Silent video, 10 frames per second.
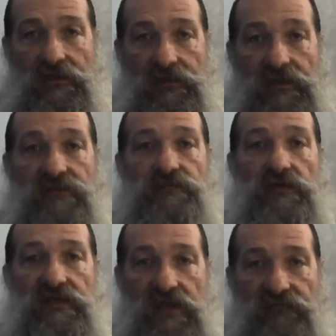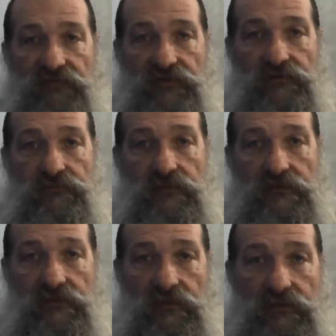next Monday afternoon,
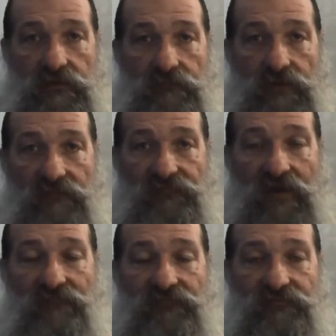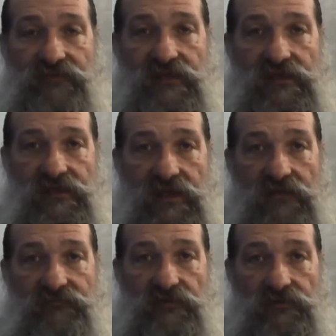about 5:15 in the
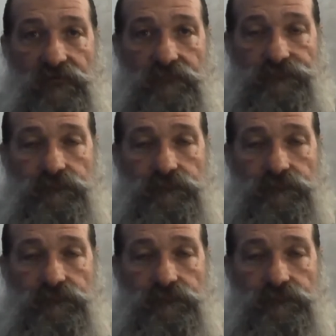afternoon.